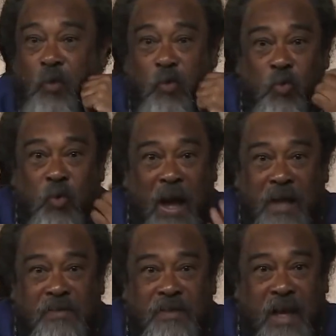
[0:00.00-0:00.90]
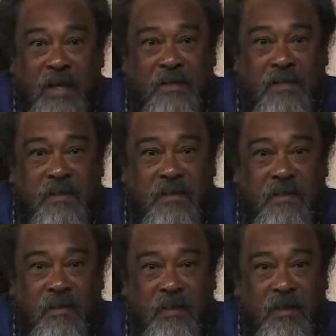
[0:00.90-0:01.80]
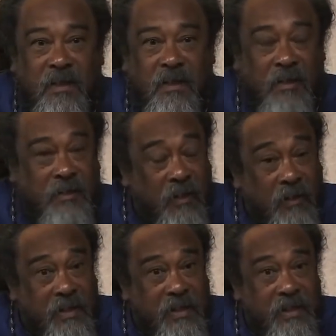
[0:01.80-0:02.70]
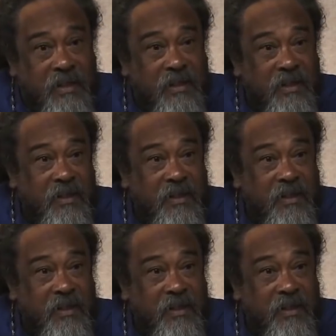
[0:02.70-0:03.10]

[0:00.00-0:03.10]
Who has that authority?